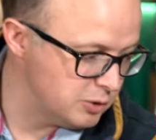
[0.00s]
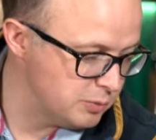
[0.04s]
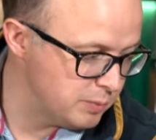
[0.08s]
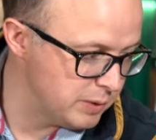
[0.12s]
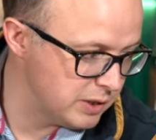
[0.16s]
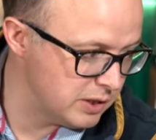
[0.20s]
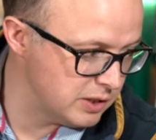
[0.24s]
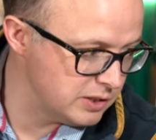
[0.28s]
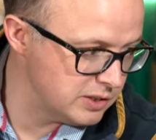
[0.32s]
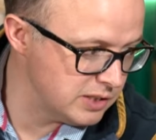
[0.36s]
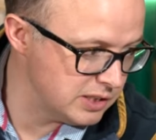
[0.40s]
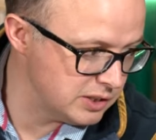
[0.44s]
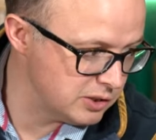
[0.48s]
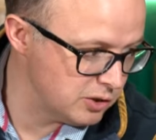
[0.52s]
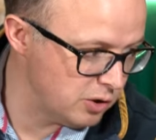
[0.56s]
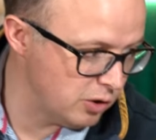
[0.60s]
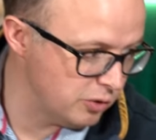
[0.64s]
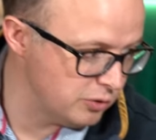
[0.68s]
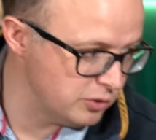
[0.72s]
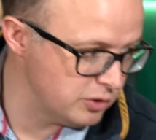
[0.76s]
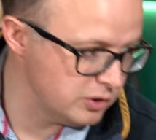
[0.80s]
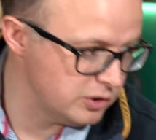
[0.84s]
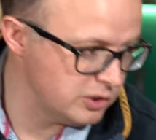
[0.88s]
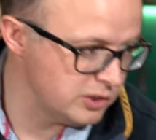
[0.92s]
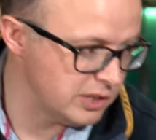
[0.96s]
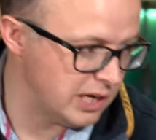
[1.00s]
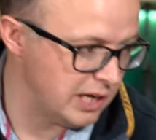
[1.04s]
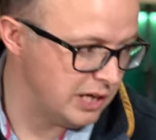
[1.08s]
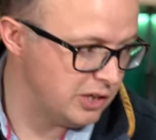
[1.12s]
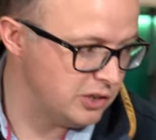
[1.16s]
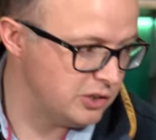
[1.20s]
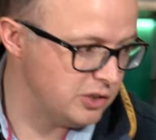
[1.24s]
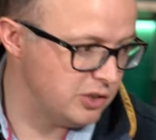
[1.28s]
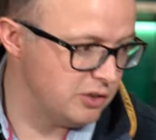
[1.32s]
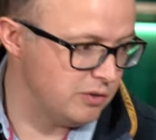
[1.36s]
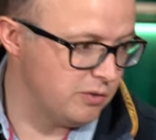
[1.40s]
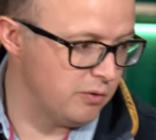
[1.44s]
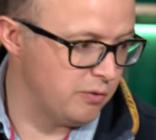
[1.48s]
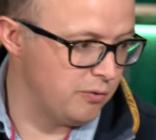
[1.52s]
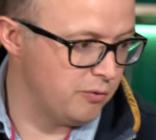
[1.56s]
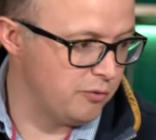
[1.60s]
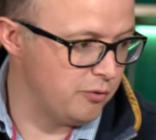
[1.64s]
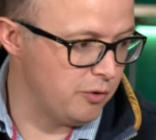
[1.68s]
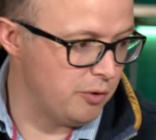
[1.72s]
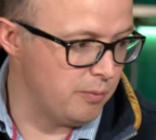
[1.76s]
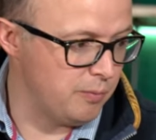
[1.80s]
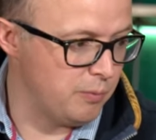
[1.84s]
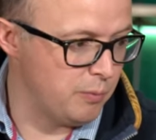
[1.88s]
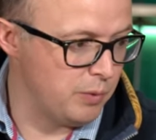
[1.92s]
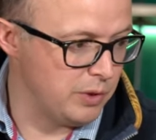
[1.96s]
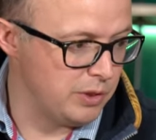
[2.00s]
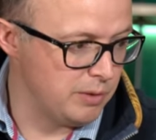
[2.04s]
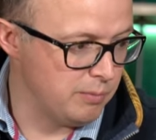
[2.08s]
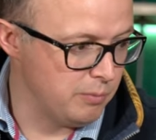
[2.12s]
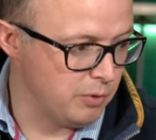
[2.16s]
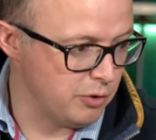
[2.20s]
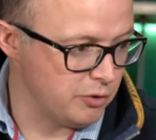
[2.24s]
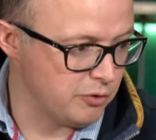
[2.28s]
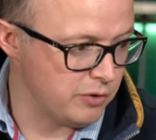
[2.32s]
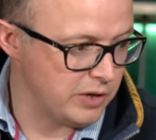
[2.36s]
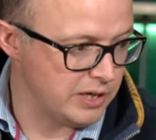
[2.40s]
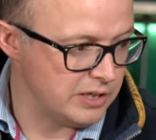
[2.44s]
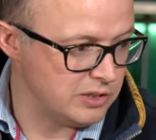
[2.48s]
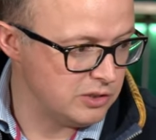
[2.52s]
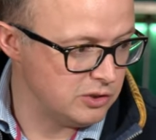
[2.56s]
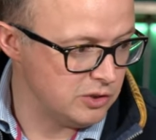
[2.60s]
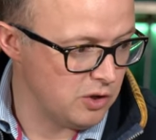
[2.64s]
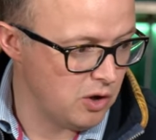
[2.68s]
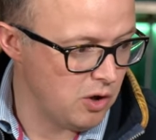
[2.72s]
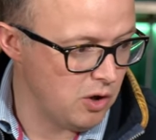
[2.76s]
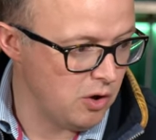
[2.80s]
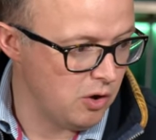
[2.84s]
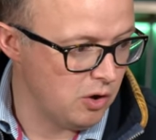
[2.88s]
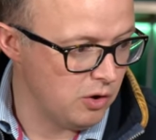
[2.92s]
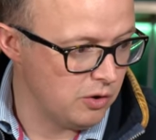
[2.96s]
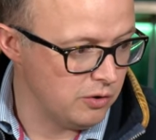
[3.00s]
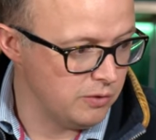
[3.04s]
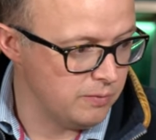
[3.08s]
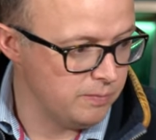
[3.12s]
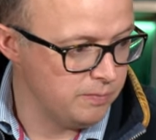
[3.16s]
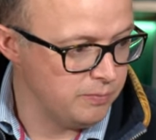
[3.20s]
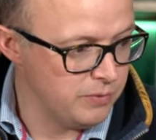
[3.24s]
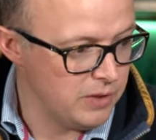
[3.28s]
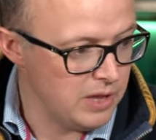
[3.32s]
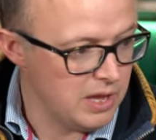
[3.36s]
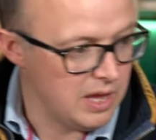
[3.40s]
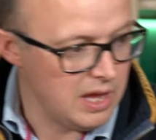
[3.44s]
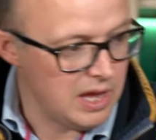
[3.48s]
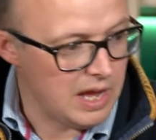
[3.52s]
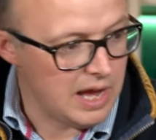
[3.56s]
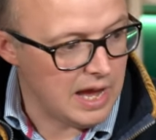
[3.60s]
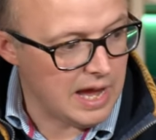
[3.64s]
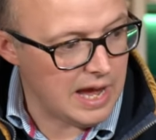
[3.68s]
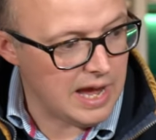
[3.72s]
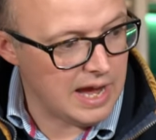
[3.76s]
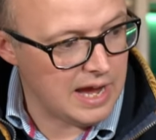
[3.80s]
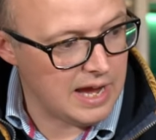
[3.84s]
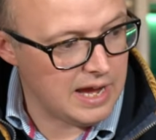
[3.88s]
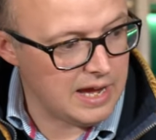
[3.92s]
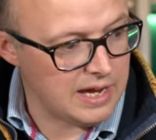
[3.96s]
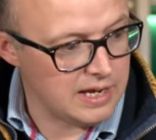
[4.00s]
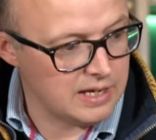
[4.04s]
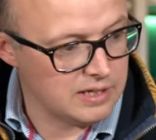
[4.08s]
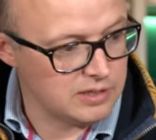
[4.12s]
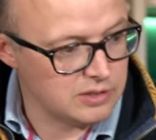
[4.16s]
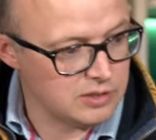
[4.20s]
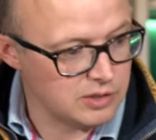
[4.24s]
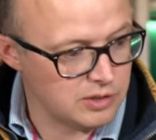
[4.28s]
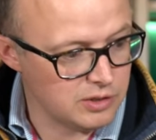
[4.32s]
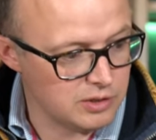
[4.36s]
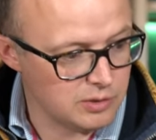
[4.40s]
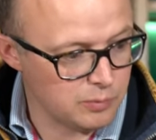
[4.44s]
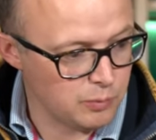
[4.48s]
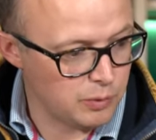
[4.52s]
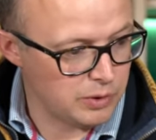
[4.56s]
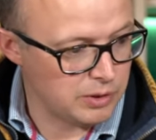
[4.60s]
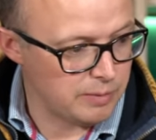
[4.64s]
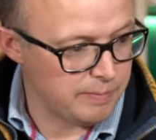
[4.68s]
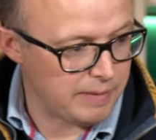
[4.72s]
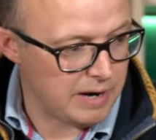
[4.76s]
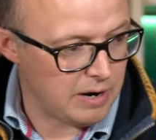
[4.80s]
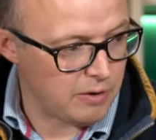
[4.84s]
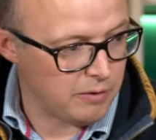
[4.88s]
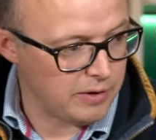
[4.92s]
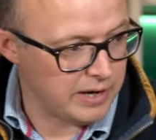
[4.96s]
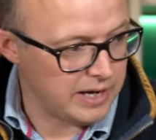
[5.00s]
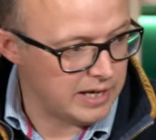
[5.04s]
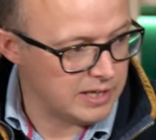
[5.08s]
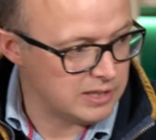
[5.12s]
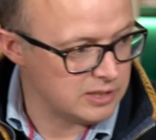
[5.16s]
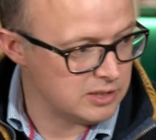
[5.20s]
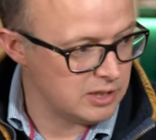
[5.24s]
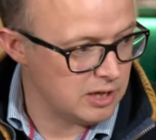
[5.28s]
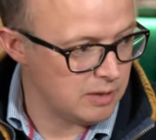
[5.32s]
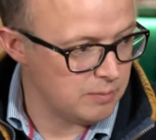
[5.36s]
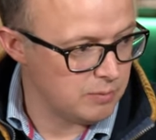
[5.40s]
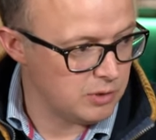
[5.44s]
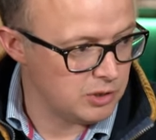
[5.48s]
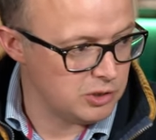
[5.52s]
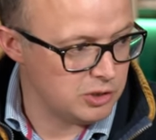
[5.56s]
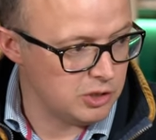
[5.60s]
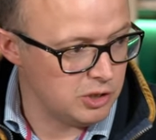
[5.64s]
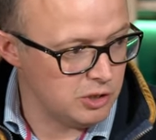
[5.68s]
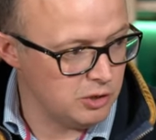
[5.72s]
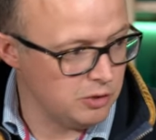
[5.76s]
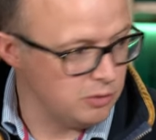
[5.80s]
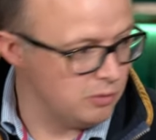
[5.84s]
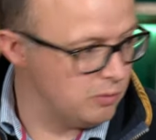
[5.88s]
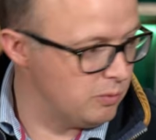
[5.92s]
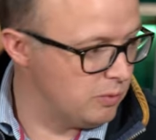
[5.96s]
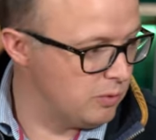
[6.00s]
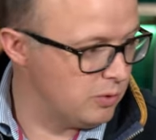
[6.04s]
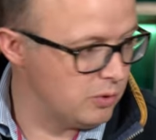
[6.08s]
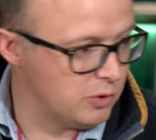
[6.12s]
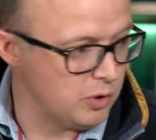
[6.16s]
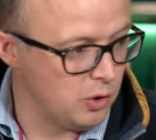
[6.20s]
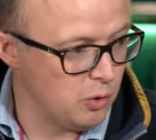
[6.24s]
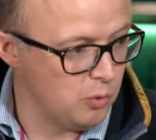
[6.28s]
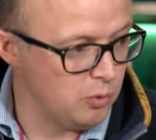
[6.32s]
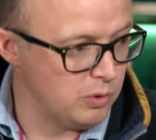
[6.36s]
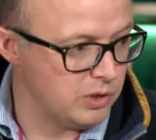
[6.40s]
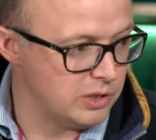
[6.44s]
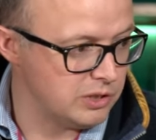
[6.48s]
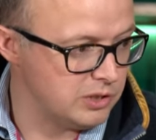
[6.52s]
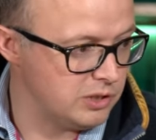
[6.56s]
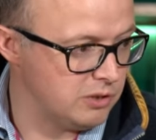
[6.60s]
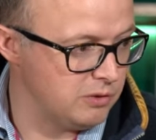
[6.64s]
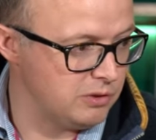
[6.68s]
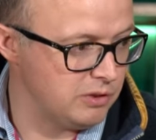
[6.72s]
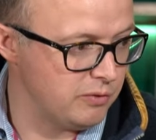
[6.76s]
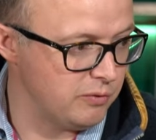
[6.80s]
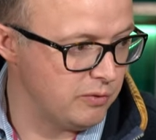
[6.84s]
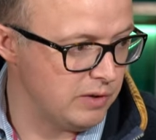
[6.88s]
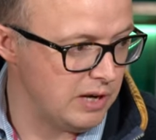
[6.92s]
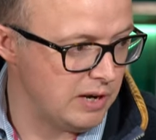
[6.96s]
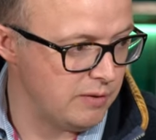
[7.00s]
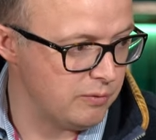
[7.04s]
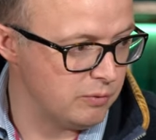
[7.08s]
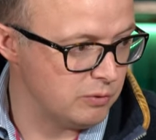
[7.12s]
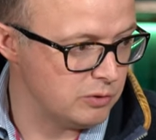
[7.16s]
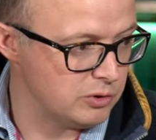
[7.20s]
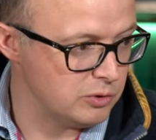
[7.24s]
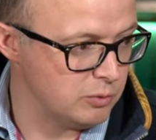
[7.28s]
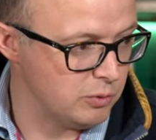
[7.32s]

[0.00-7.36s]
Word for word: just because there's condensation from when the moderator's on and when the barrel heats up, the two cool at two different levels.